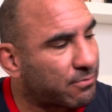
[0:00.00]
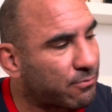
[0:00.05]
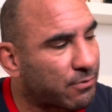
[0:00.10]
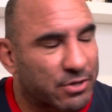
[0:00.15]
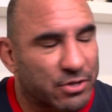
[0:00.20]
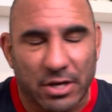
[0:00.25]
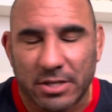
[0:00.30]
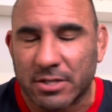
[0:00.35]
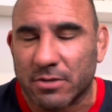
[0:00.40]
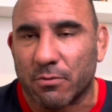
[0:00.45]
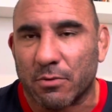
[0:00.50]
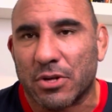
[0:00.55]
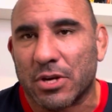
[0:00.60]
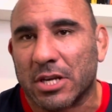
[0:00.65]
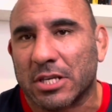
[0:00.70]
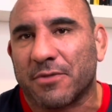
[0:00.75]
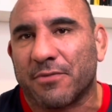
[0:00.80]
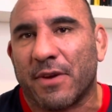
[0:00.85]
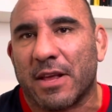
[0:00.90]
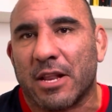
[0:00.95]
just
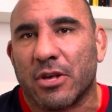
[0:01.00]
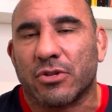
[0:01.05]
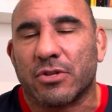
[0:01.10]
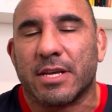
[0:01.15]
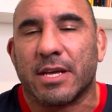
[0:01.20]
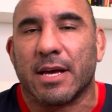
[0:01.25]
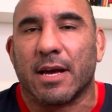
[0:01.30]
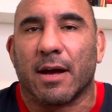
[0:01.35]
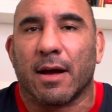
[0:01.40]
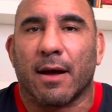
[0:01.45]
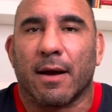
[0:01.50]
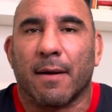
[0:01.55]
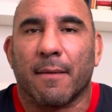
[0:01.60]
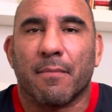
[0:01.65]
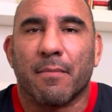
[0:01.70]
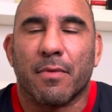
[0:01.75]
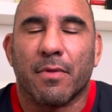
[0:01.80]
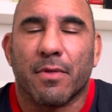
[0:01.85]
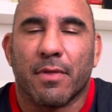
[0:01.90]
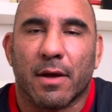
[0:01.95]
finished
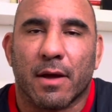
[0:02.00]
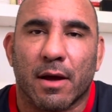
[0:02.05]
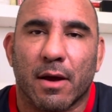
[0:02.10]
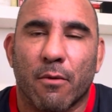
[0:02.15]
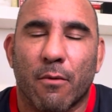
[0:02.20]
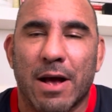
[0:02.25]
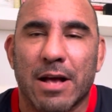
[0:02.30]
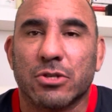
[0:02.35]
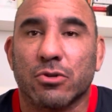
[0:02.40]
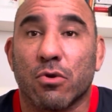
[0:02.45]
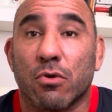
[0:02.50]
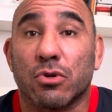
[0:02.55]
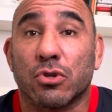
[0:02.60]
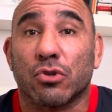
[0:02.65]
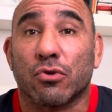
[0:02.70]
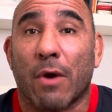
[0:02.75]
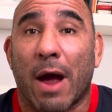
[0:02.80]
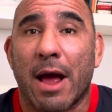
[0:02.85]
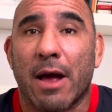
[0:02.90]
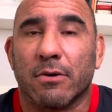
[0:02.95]
the West Coast
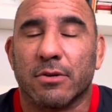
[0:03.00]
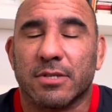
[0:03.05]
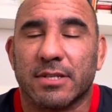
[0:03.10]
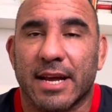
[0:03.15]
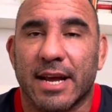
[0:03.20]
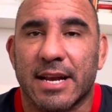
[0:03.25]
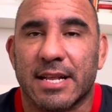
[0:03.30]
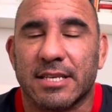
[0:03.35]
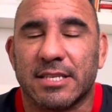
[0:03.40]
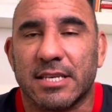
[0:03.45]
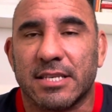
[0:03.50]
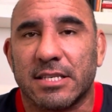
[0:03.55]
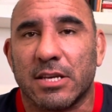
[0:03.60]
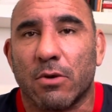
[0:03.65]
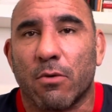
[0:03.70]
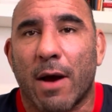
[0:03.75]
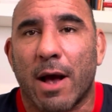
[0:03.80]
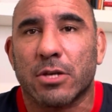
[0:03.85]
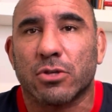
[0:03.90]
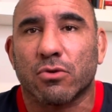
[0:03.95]
Trials, ADCC
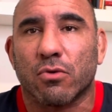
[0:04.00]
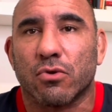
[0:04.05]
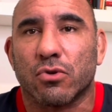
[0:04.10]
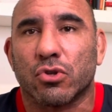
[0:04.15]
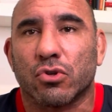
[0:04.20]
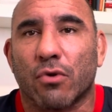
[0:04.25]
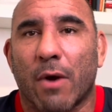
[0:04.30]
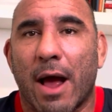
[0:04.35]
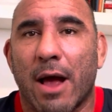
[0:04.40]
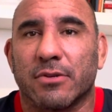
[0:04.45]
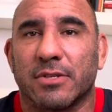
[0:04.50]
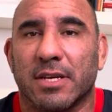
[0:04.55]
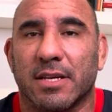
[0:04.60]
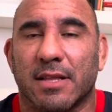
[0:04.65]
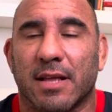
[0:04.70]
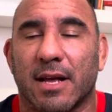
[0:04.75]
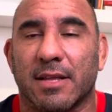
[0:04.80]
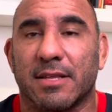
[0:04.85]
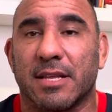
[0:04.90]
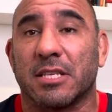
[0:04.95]
West Coast Trials, and
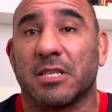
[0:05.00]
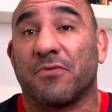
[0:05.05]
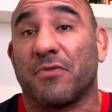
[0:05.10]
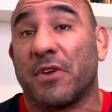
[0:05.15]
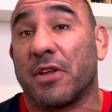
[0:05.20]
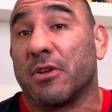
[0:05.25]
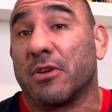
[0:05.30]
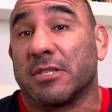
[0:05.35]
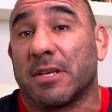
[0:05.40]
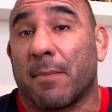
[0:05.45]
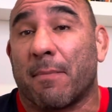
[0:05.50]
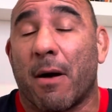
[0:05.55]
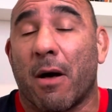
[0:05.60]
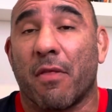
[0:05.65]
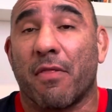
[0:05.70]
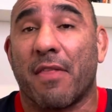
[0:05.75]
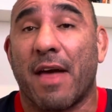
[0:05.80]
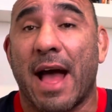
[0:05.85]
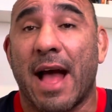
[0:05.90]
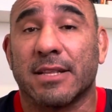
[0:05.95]
this video is
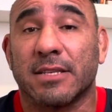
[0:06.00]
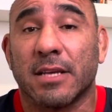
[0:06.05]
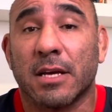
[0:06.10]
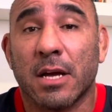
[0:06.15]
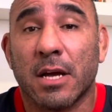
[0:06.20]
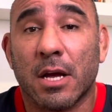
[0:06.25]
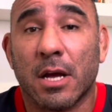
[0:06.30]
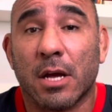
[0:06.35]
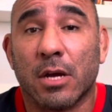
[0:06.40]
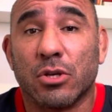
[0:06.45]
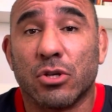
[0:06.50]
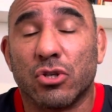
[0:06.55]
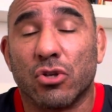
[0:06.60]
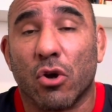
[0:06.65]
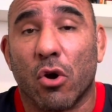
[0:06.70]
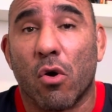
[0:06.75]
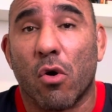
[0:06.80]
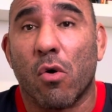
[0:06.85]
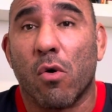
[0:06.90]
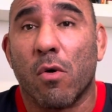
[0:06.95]
about that.
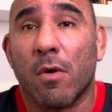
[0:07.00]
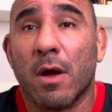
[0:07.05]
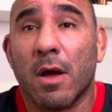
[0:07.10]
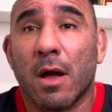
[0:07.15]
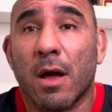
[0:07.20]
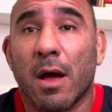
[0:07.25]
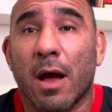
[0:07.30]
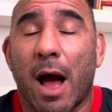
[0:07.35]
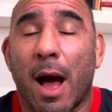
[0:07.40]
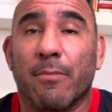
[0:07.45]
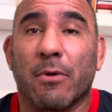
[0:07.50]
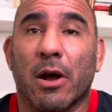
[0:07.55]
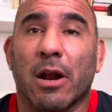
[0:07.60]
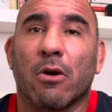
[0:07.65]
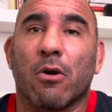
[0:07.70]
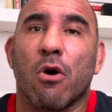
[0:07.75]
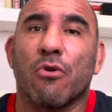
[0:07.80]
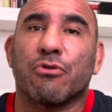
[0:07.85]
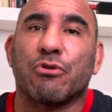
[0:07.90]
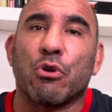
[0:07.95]
So I'm gonna
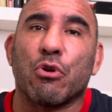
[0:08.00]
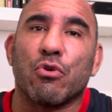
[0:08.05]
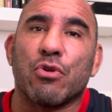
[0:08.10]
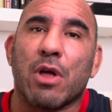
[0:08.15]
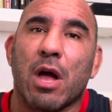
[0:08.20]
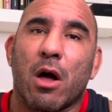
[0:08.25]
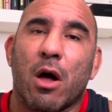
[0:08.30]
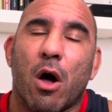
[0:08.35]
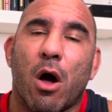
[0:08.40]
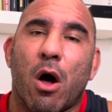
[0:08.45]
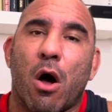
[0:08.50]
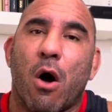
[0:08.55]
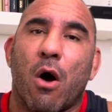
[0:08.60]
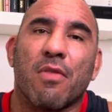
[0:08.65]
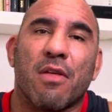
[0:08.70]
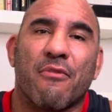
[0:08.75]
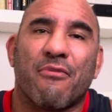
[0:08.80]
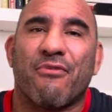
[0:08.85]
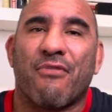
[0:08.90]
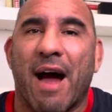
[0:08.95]
go through all
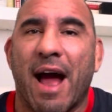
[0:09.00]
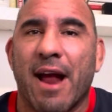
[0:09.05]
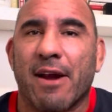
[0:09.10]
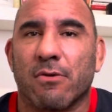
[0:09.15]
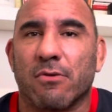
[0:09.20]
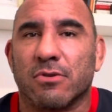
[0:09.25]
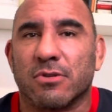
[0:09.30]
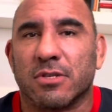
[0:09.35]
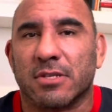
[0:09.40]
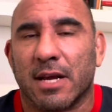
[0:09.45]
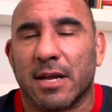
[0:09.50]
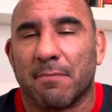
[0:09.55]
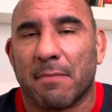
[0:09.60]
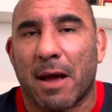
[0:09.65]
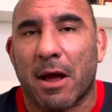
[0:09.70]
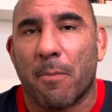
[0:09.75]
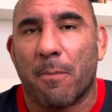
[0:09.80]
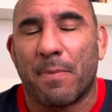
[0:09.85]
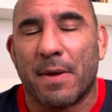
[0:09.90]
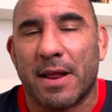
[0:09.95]
the finals and
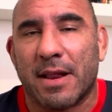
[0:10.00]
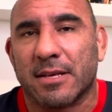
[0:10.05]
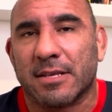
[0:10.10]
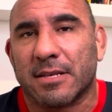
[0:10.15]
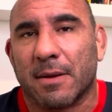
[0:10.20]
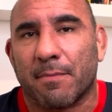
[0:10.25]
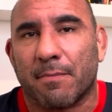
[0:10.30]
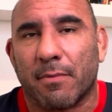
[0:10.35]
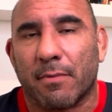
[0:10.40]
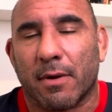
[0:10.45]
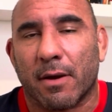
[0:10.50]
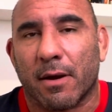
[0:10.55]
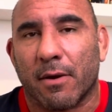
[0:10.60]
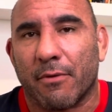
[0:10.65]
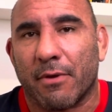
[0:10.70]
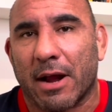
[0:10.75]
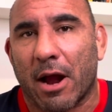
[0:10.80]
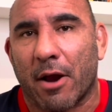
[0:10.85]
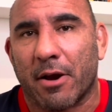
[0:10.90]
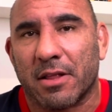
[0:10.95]
my opinions
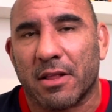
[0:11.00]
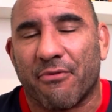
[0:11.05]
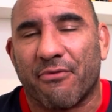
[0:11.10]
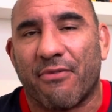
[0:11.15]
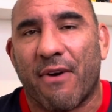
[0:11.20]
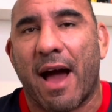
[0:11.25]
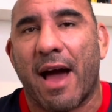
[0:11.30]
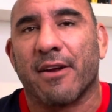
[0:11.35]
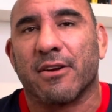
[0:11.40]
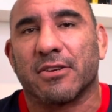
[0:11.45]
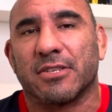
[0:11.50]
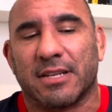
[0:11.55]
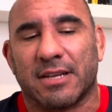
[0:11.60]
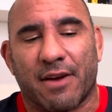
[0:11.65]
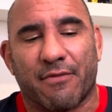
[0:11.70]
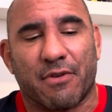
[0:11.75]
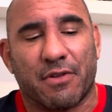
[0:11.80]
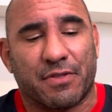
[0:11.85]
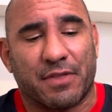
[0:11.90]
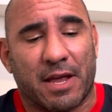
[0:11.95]
regarding the fighters and
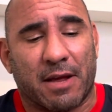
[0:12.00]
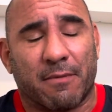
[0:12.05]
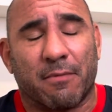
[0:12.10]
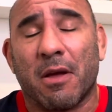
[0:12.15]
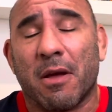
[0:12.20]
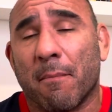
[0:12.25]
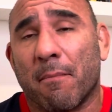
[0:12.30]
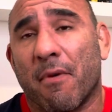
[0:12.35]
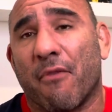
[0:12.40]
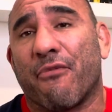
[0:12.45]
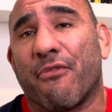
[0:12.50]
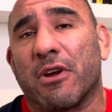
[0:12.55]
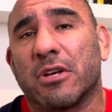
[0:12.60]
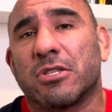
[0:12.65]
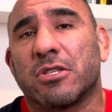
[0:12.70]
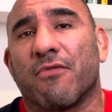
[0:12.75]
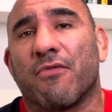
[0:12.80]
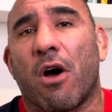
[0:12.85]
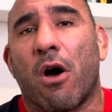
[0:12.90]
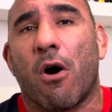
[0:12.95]
everything. But
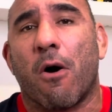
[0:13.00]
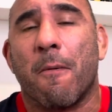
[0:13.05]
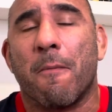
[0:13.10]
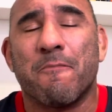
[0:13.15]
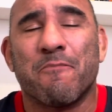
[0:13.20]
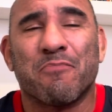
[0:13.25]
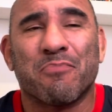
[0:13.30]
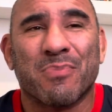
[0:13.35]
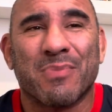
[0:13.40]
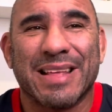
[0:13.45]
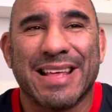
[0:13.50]
first of all,